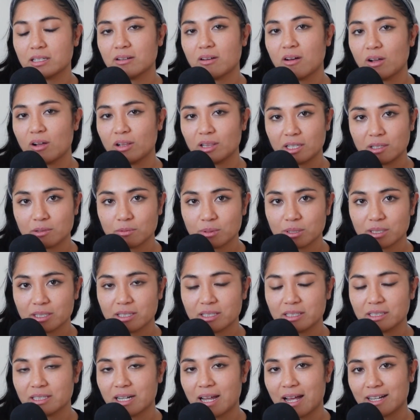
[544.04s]

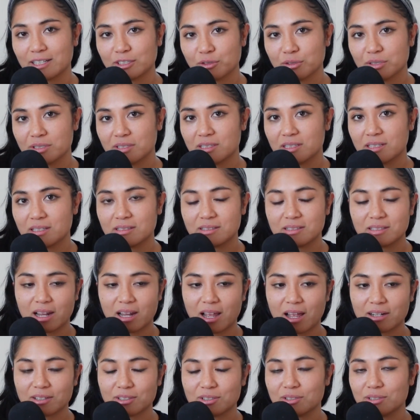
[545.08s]
Hollywood and actresses and
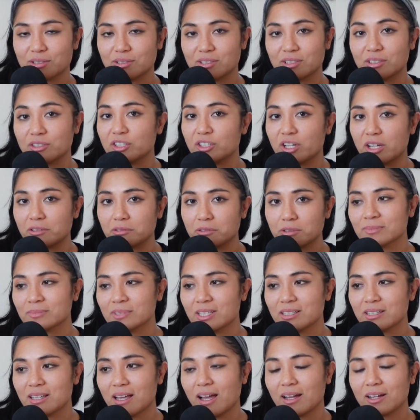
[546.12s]
actors in general.
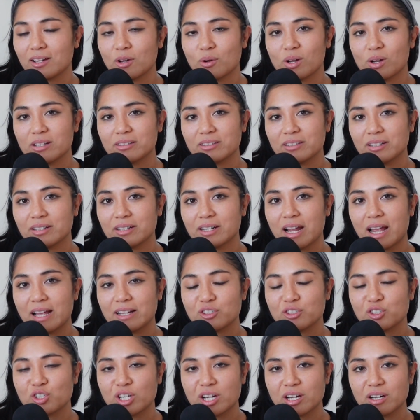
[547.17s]
Yeah, go out there
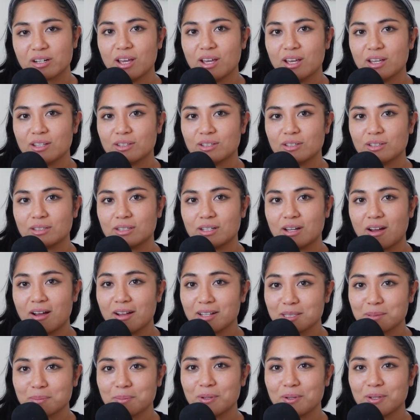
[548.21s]
and share the
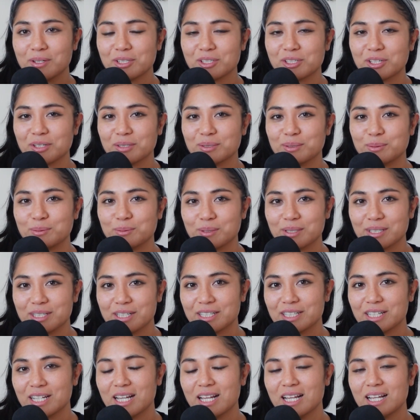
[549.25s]
gospel, share the
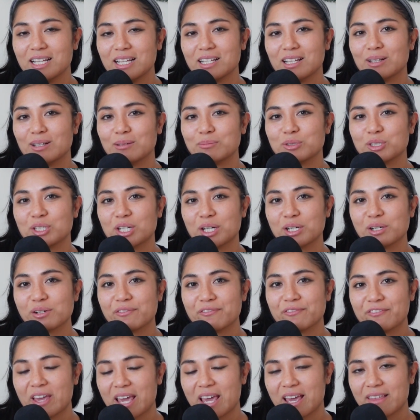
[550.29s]
word, share your
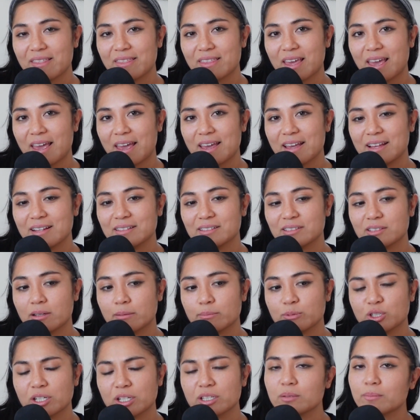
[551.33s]
faith, and
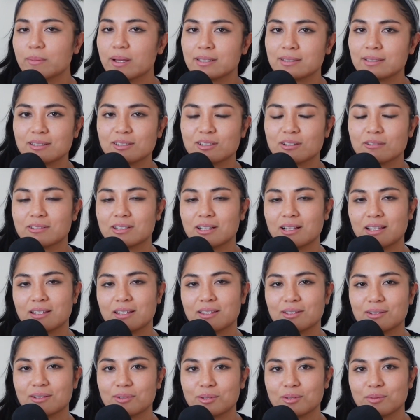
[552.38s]
share the message of
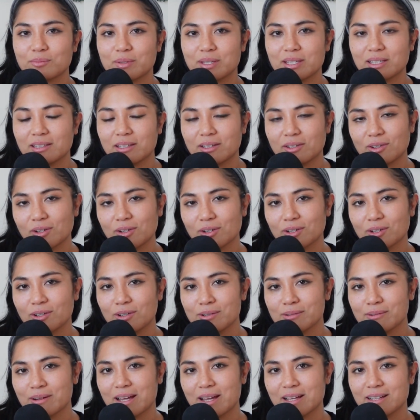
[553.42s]
Talitha Kumi, little girl
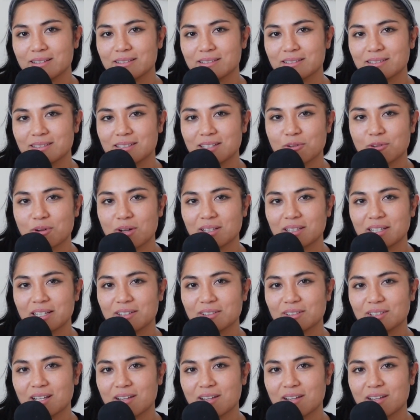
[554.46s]
arise. See you all later. Love